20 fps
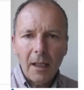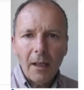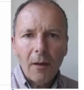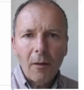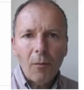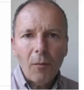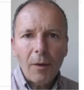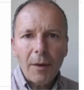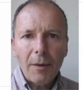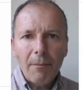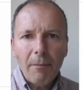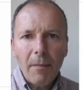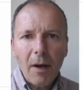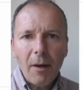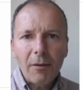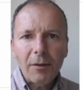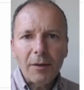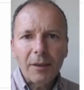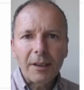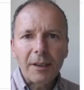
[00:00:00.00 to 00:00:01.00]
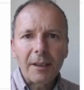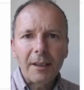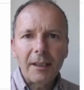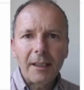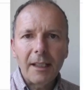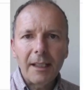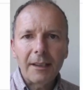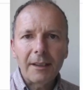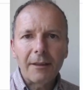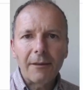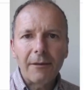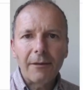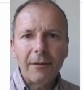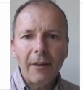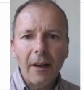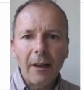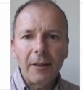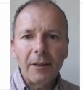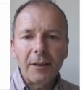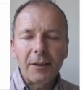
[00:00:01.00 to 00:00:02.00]
With most decent
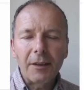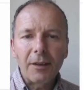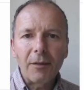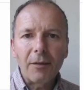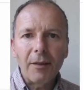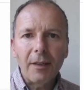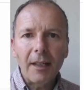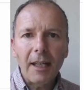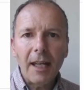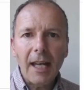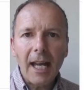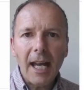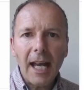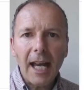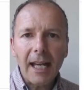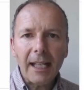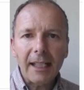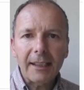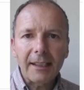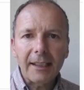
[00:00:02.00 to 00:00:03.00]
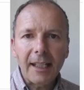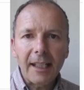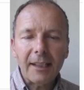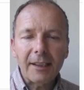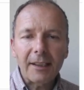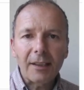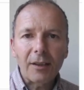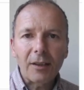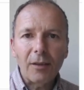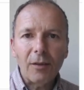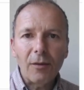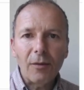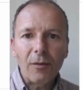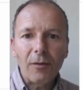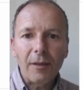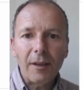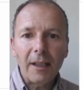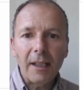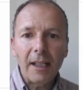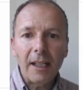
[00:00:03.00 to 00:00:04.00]
funds, you can get access to
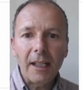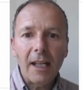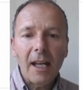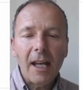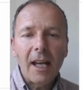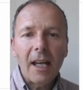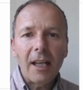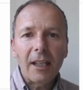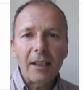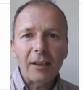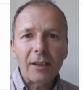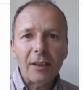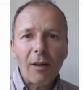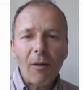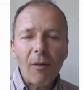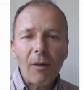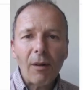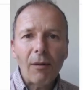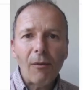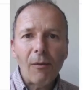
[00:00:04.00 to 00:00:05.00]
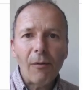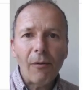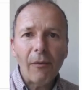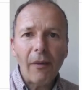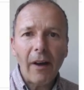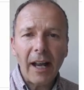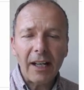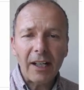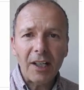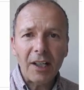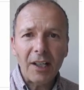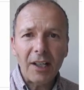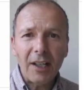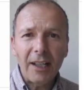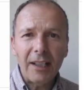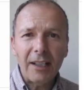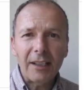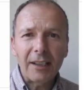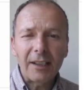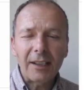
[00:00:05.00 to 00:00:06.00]
the historical fact
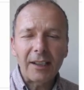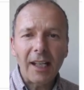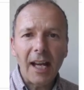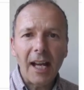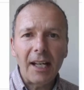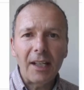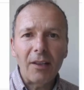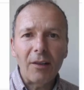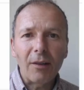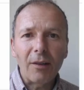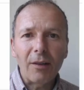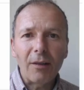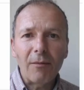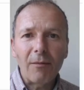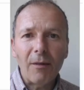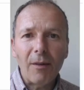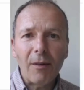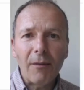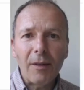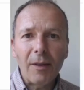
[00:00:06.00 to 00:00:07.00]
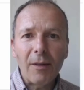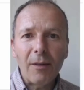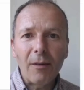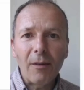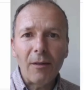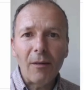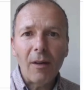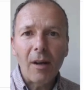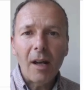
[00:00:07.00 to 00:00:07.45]
sheets and you can review